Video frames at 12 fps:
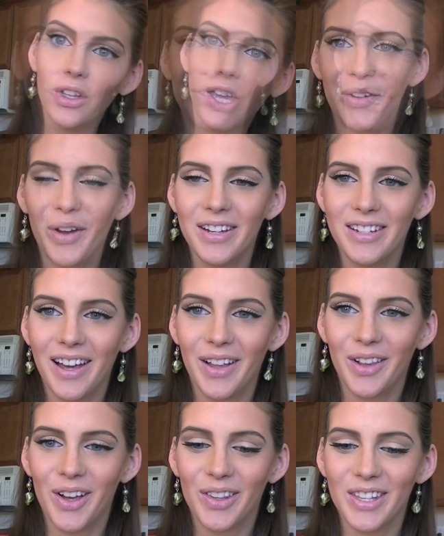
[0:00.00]
I have no idea
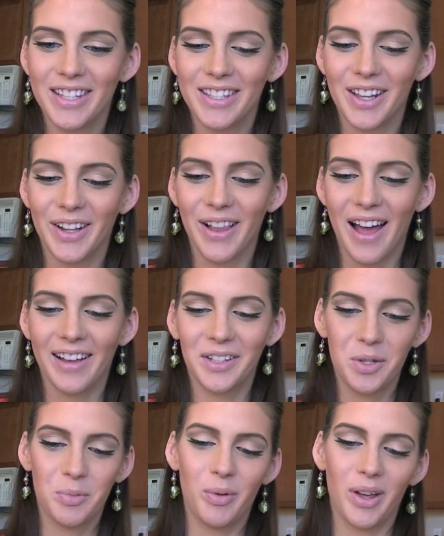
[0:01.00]
how long this is gonna
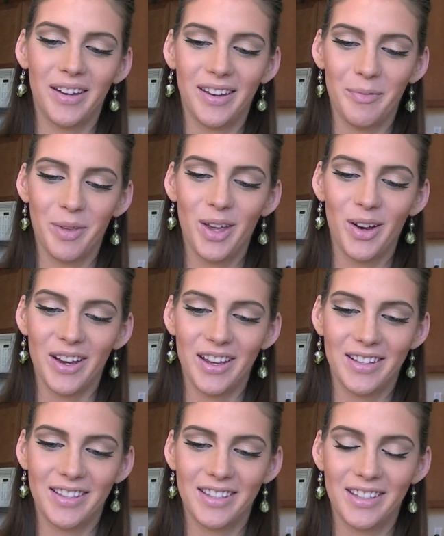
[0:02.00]
last, but I'm
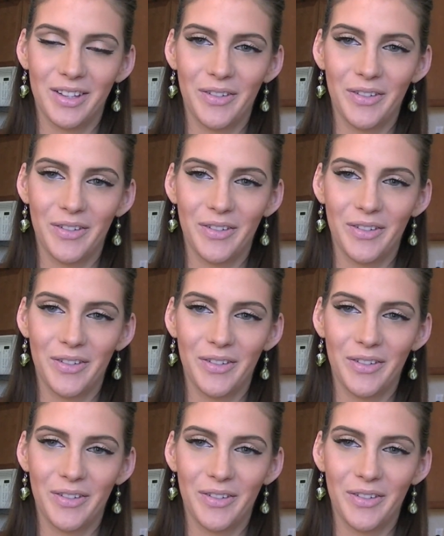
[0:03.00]
curious.